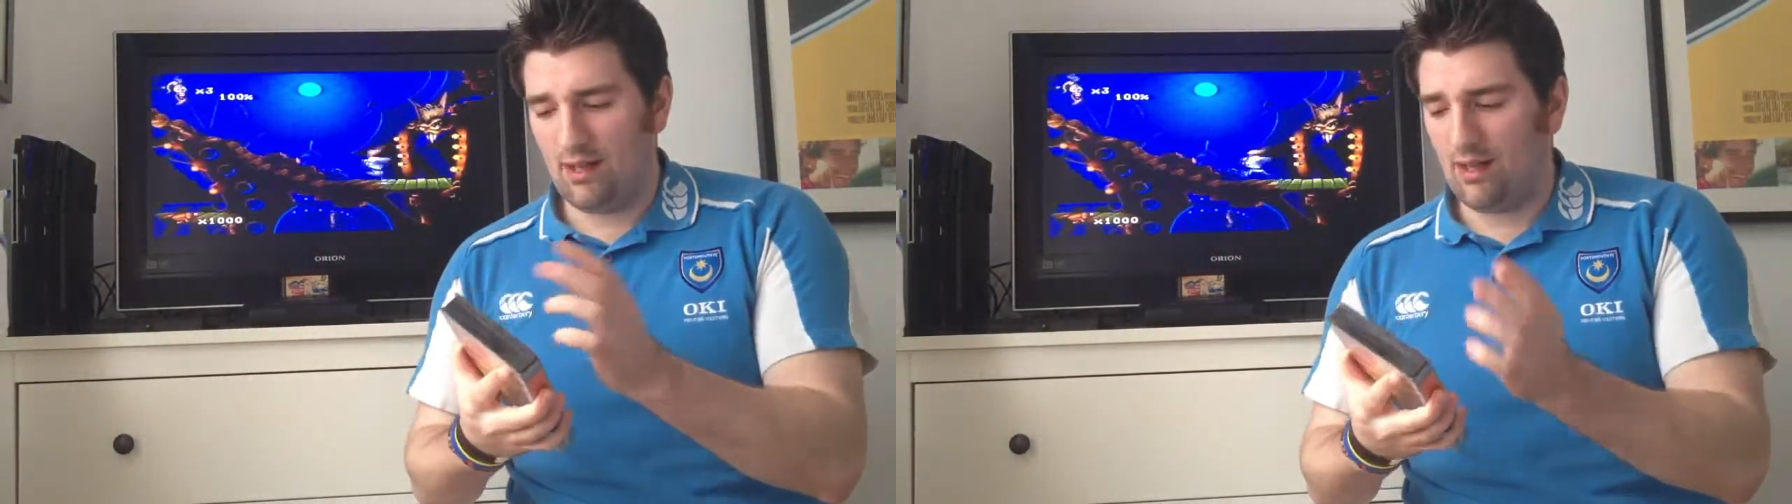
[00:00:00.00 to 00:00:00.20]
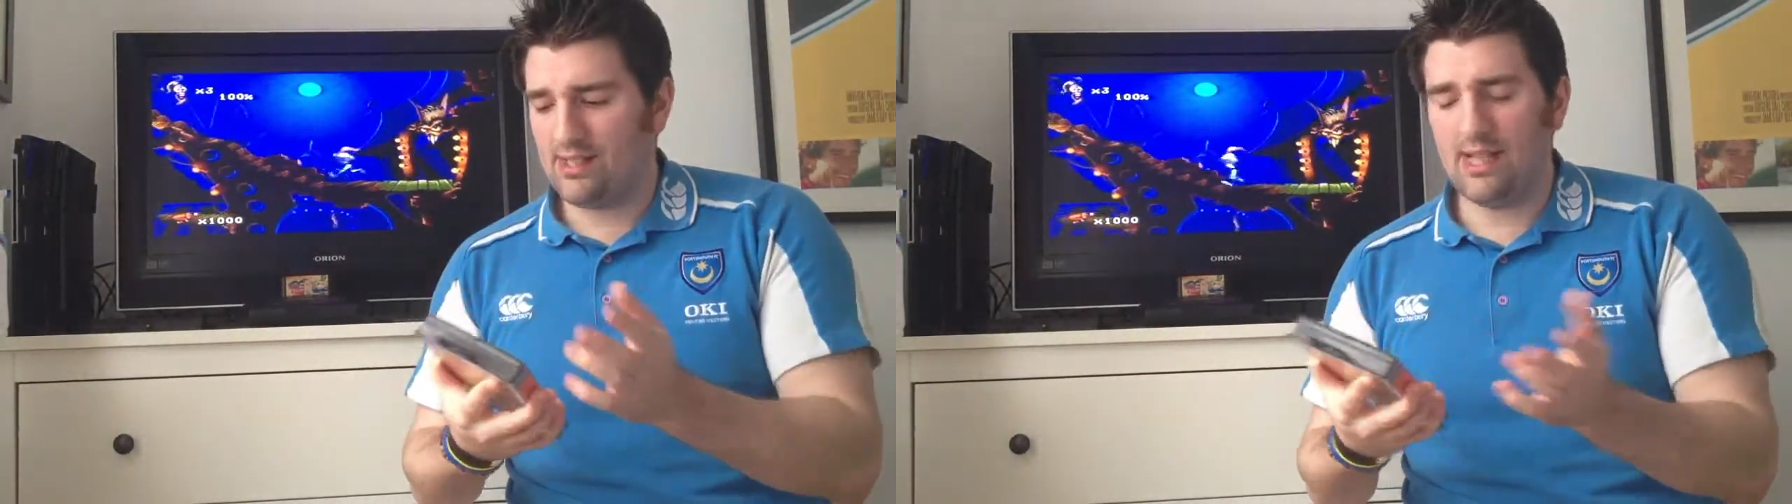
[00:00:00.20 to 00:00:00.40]

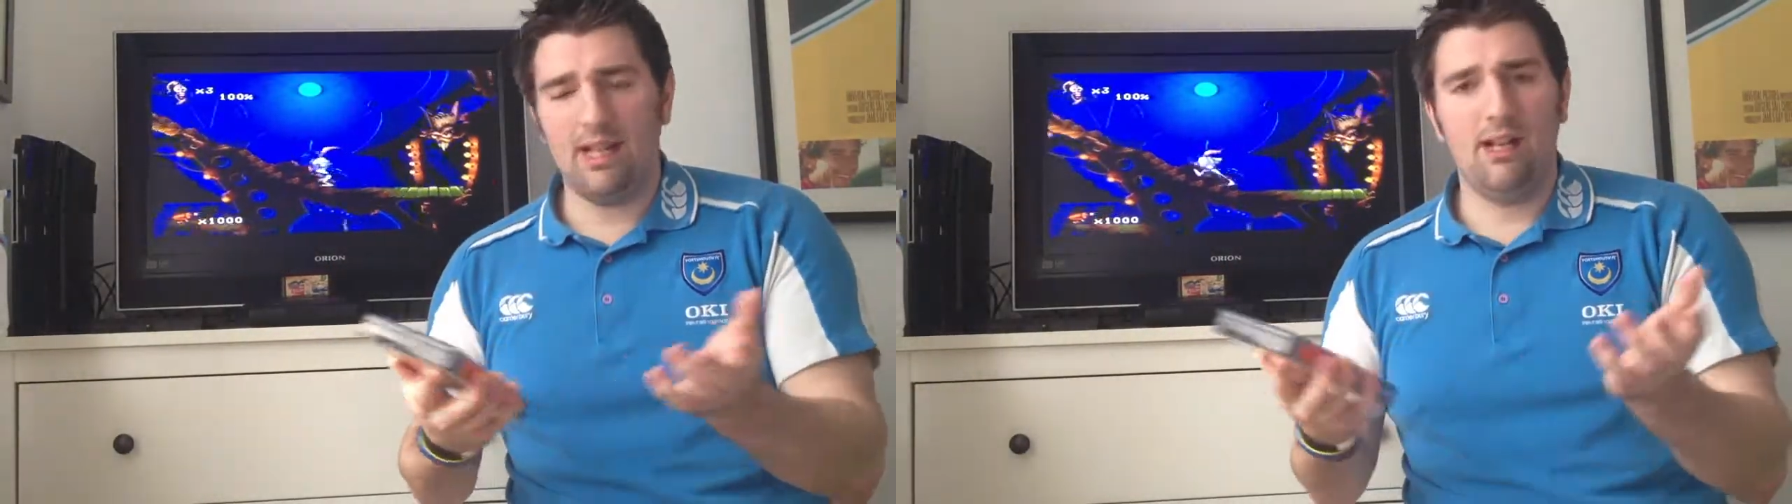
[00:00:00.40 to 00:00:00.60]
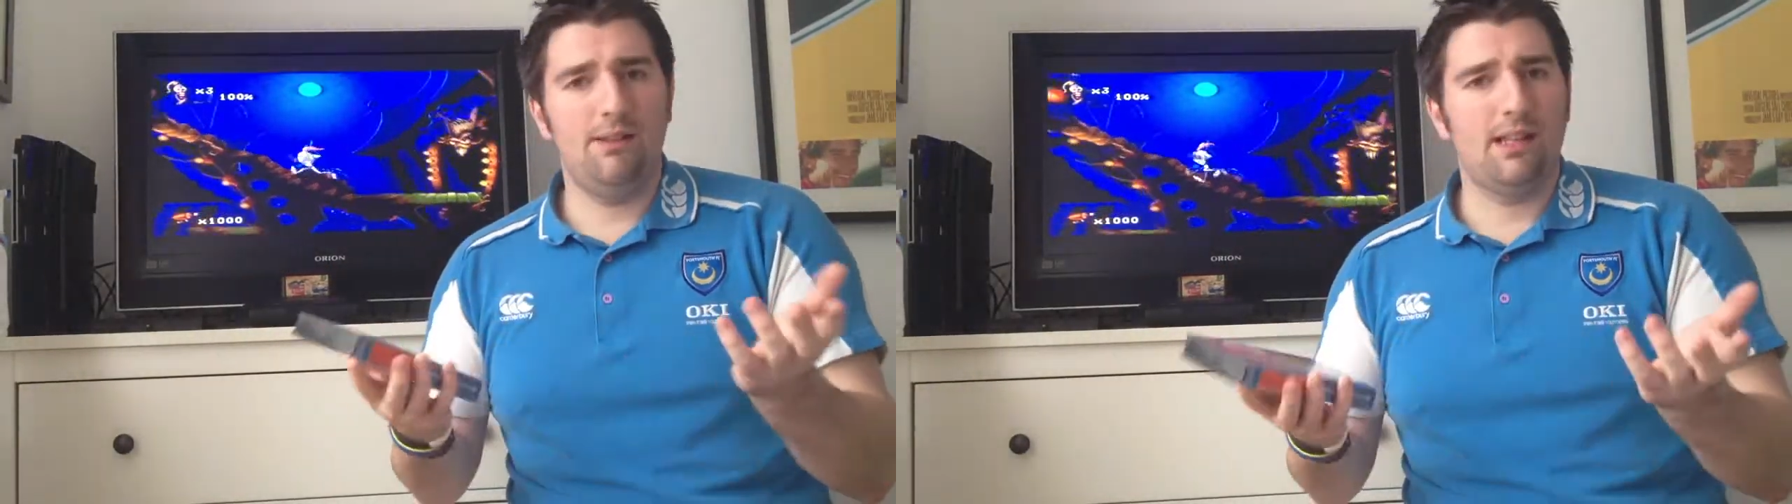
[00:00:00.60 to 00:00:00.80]
I
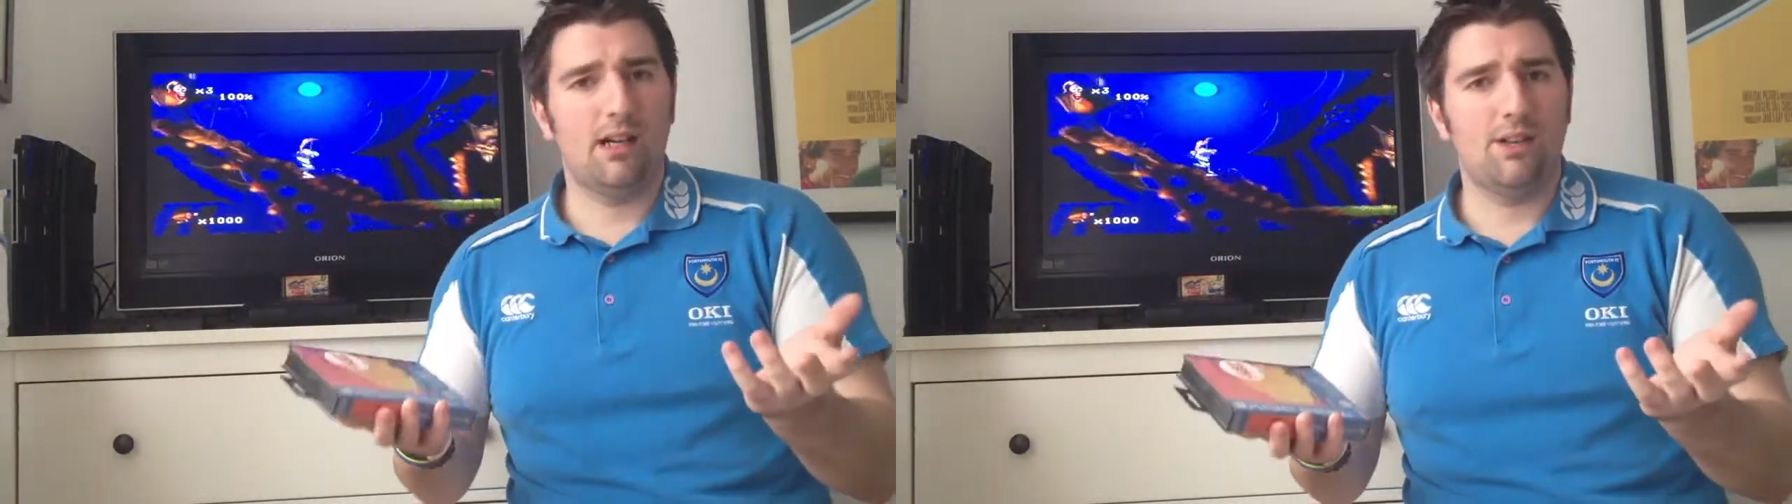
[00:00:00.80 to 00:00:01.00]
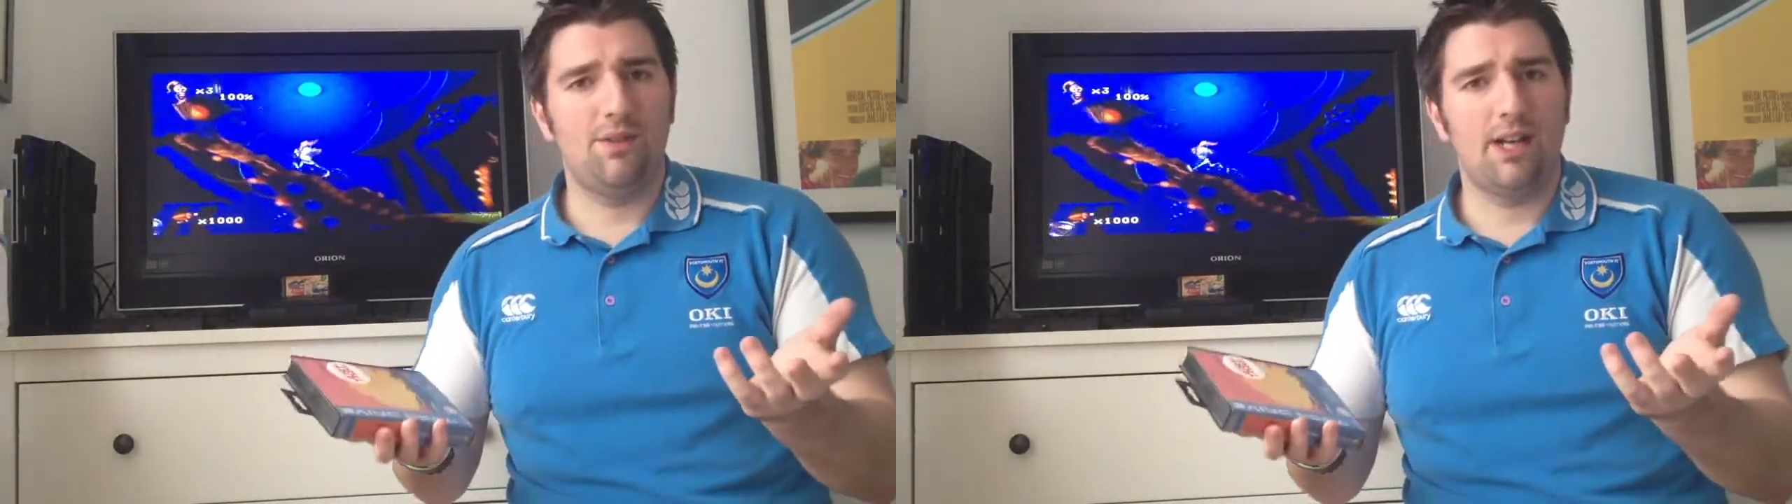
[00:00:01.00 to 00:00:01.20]
said it in the
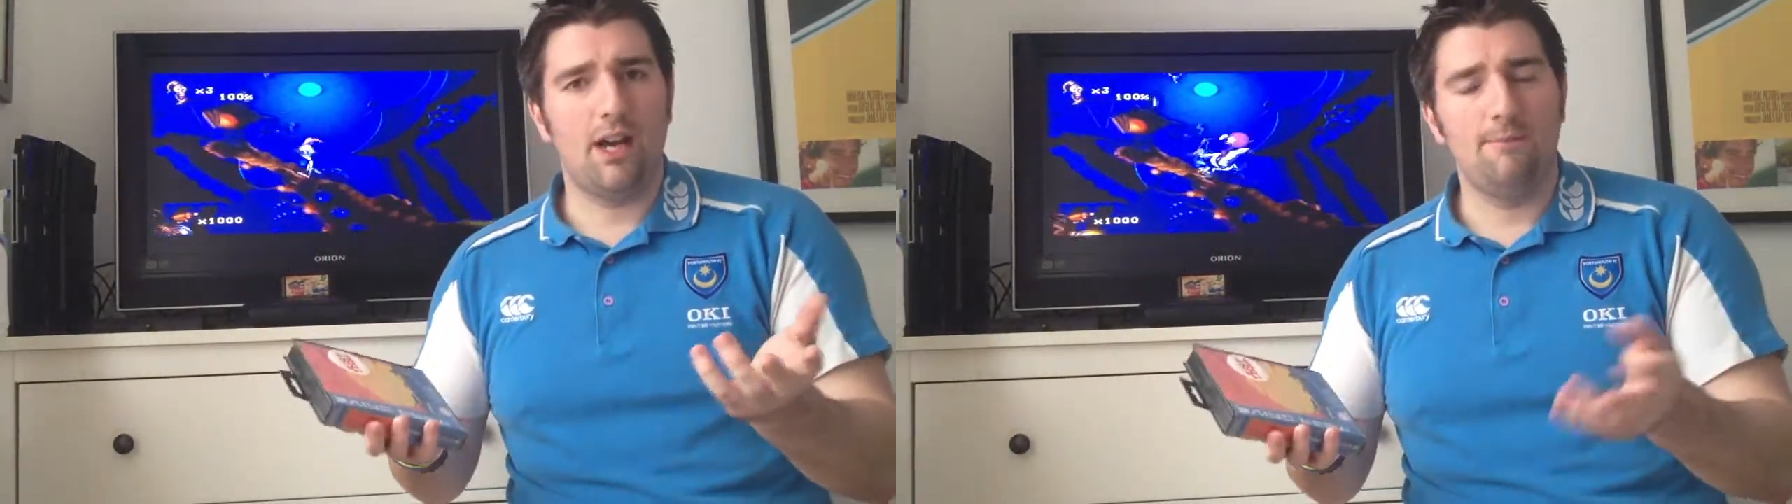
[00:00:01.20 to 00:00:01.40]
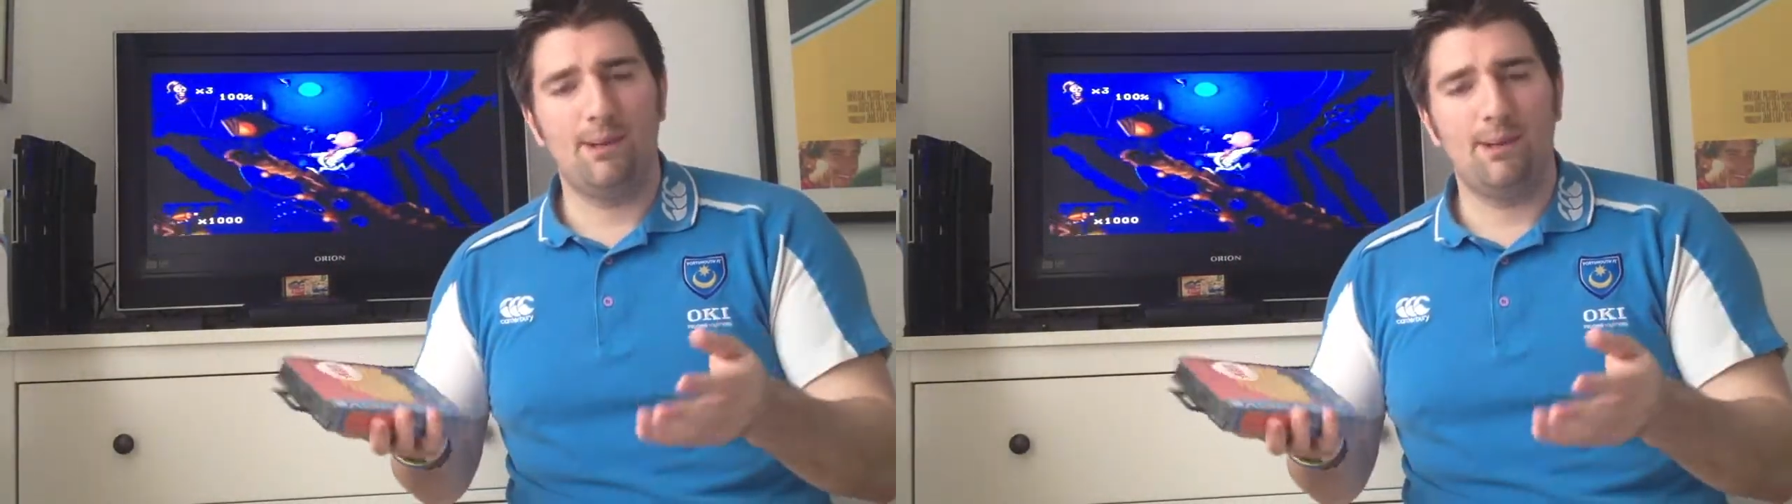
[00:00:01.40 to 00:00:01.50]
last video,